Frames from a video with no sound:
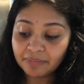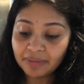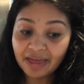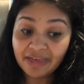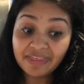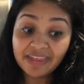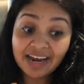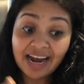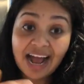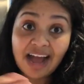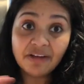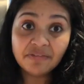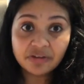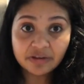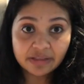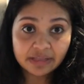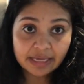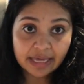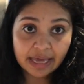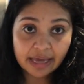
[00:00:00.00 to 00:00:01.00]
And then
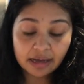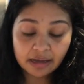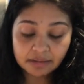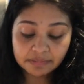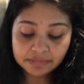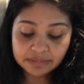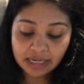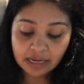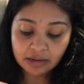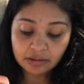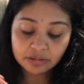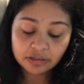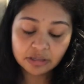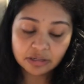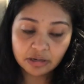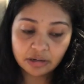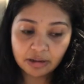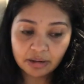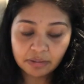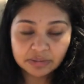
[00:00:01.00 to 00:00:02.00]
after the cake comes out, you
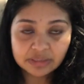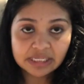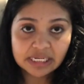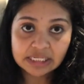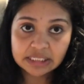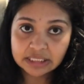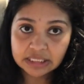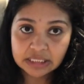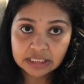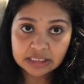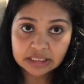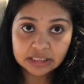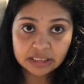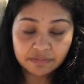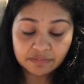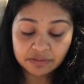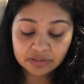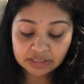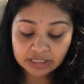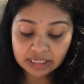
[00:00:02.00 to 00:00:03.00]
know, I would taste it and see
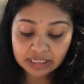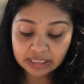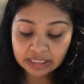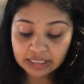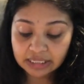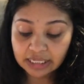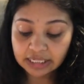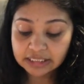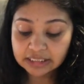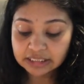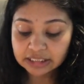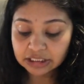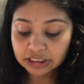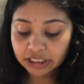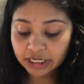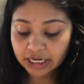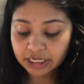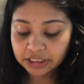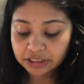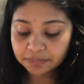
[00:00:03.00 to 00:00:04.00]
if there's anything that needs to
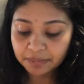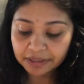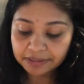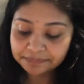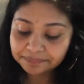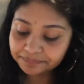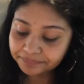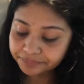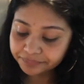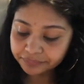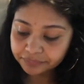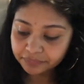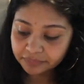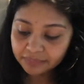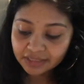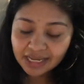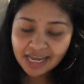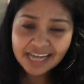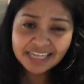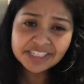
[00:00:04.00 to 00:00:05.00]
change. But
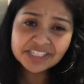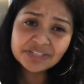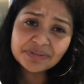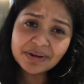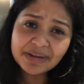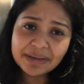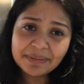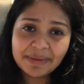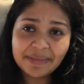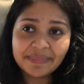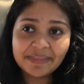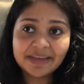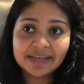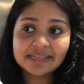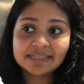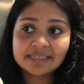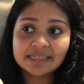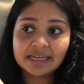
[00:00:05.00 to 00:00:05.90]
I just recommend this.